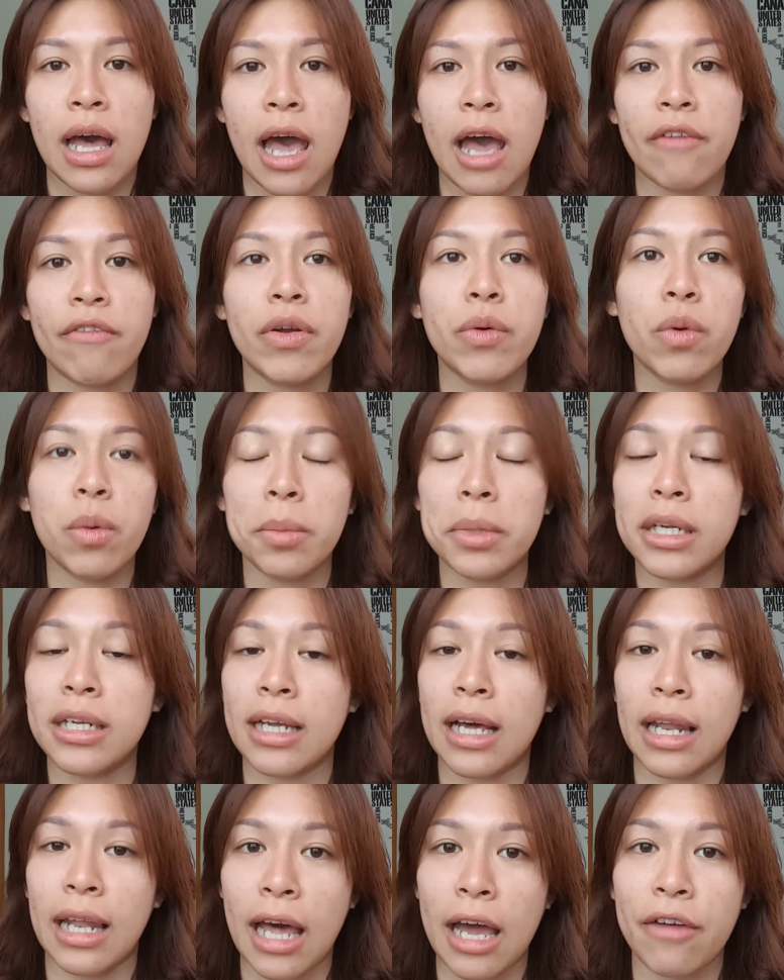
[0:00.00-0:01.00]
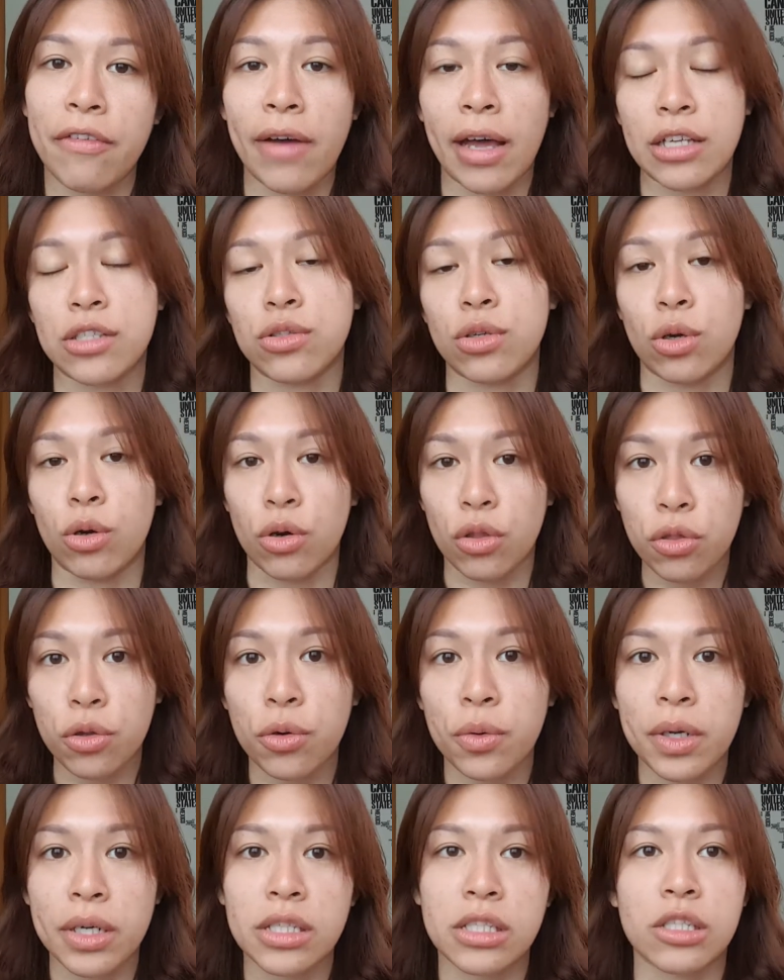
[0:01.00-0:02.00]
every woman in their life has to go
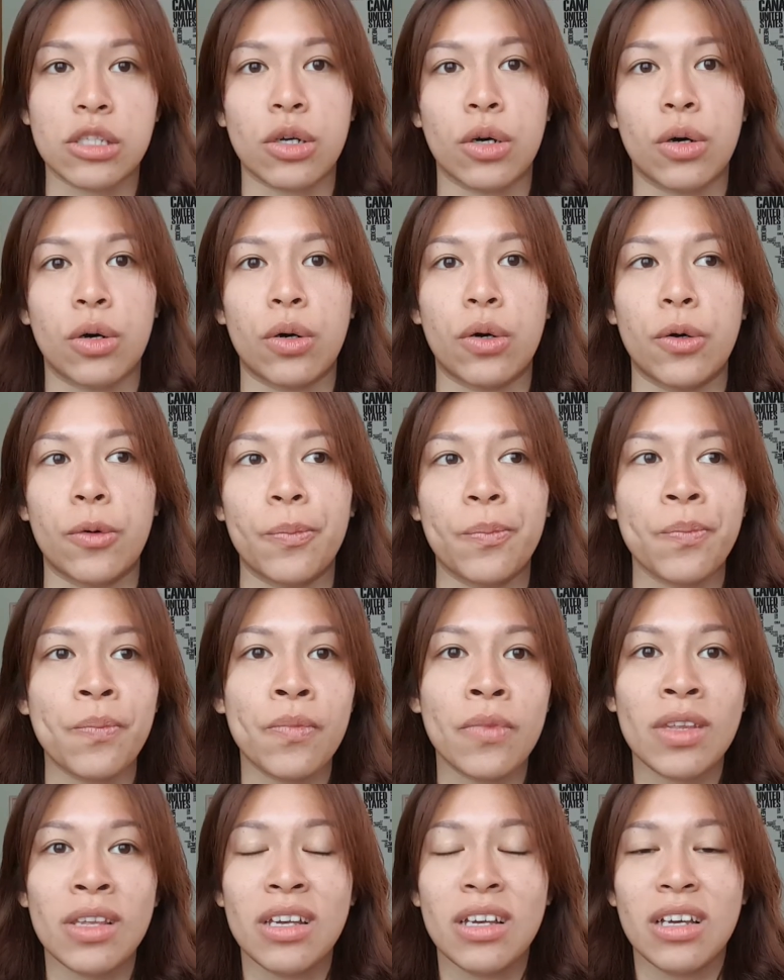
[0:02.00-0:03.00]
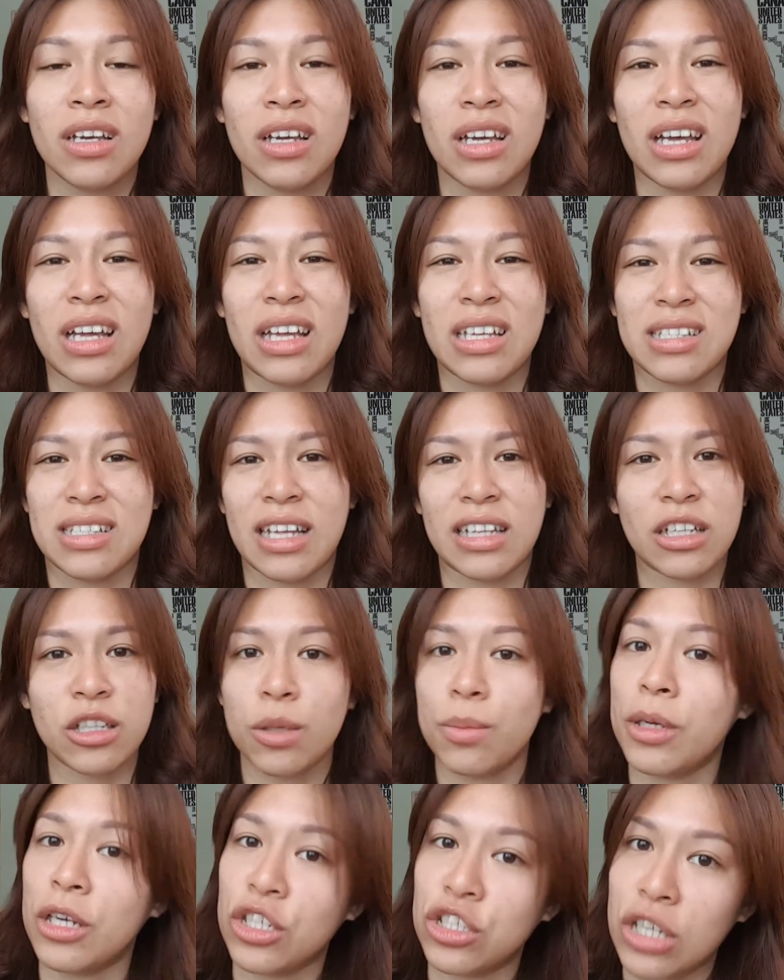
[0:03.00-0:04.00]
through it, so it's nothing
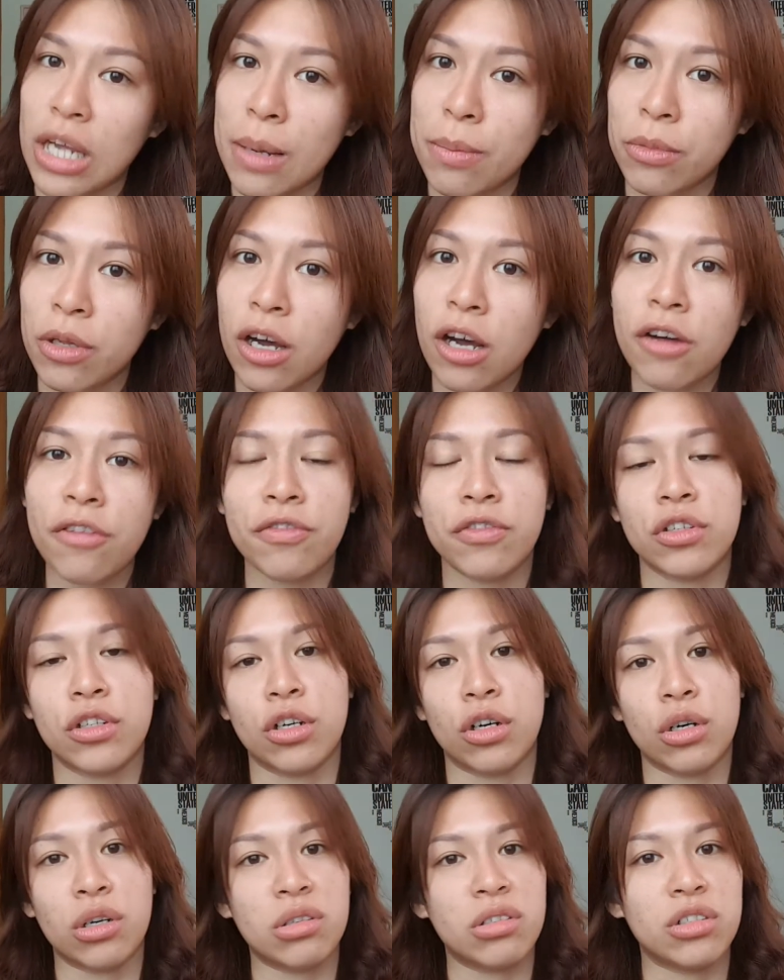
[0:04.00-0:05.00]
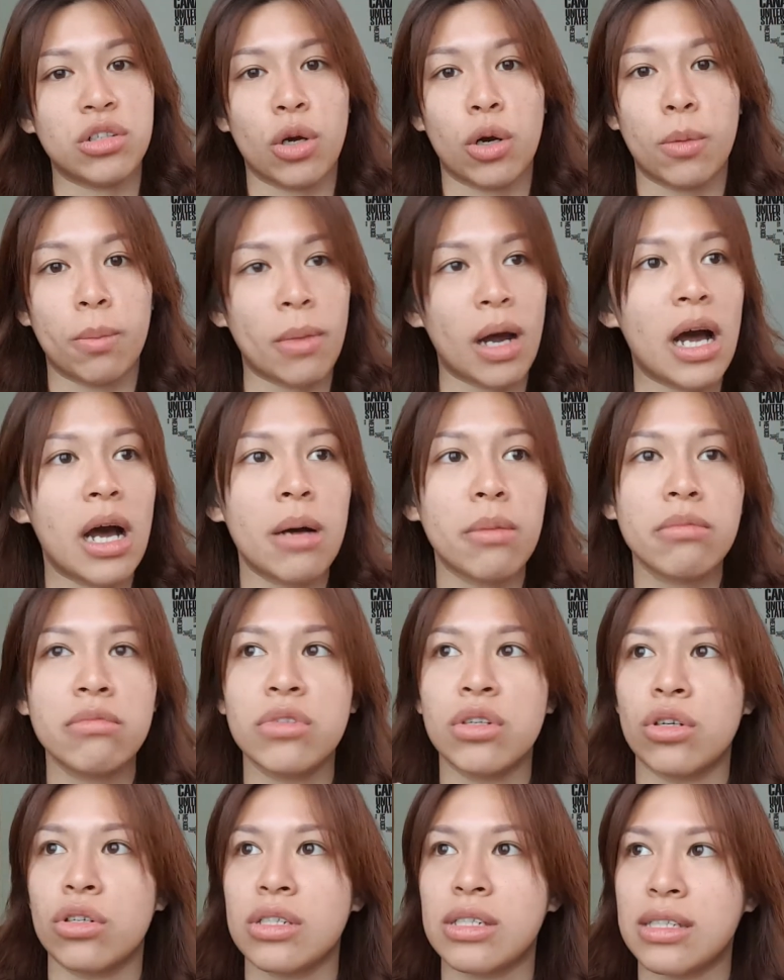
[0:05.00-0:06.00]
to be ashamed of. You know, your mom,
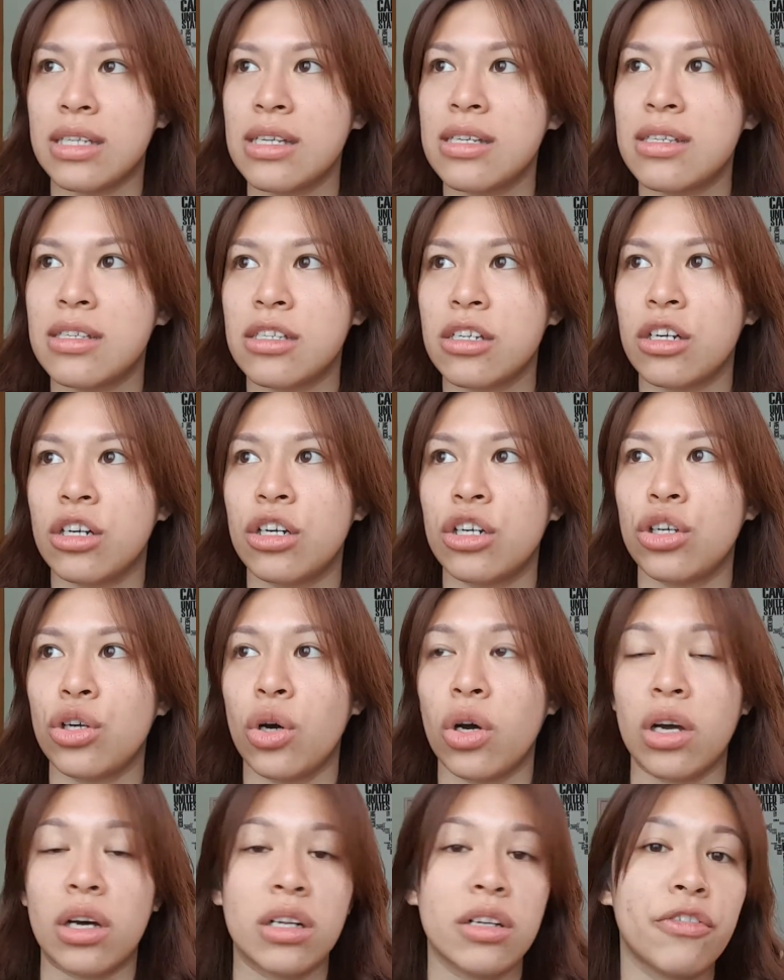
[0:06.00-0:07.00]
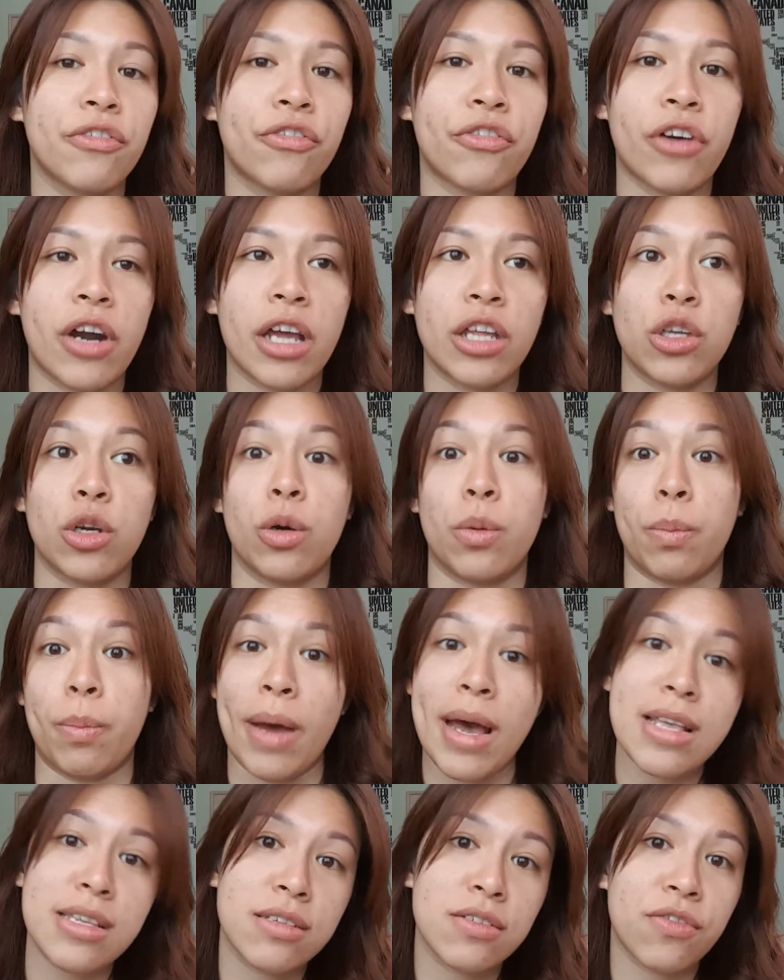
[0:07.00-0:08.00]
your sister, your girlfriend, your
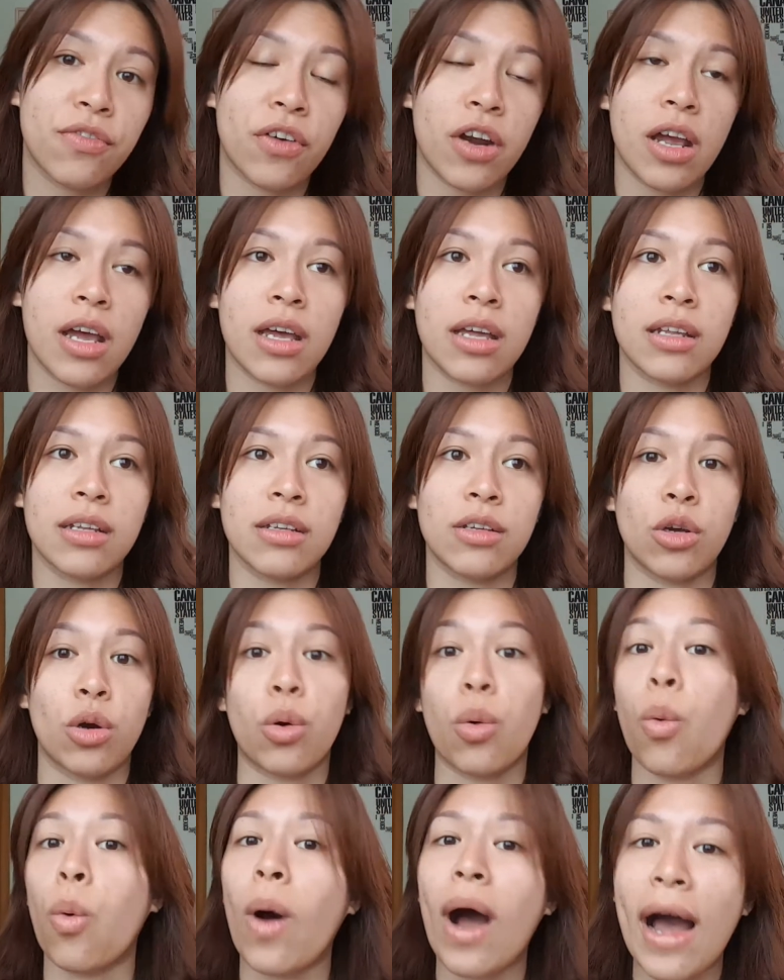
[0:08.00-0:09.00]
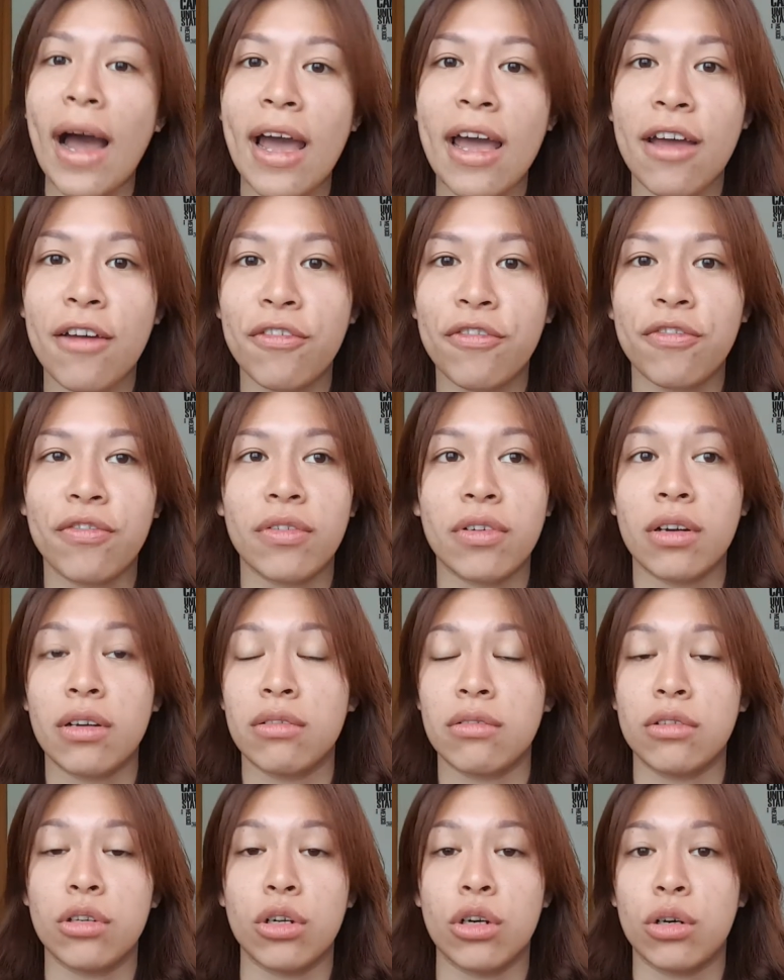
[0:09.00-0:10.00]
best friend, your wife,
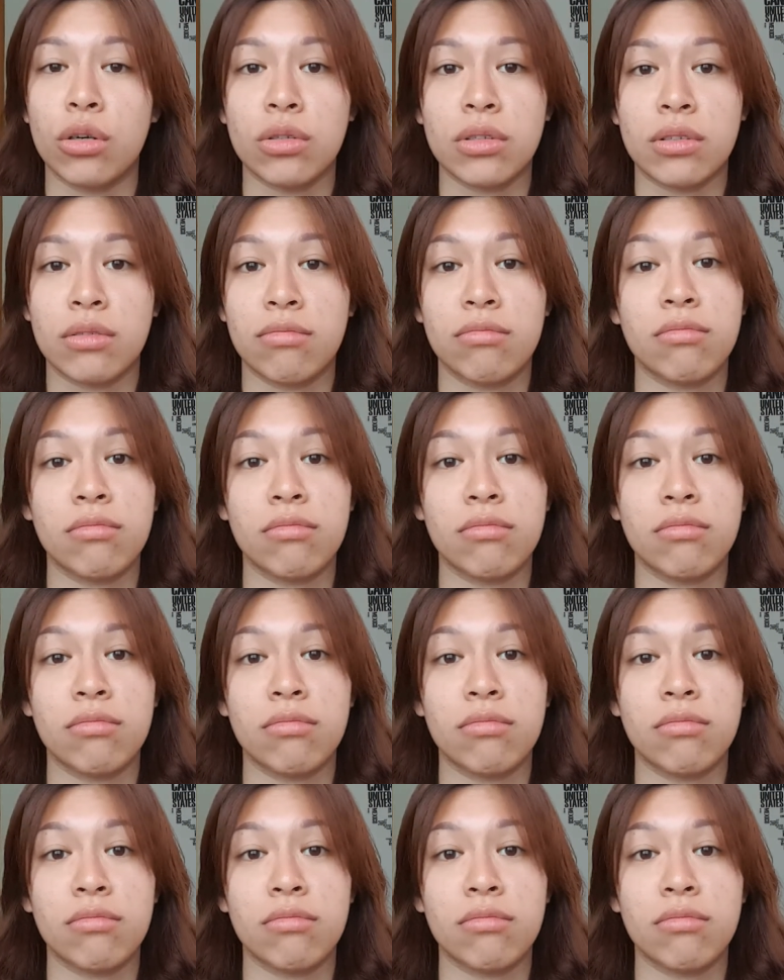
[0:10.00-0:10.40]
you know,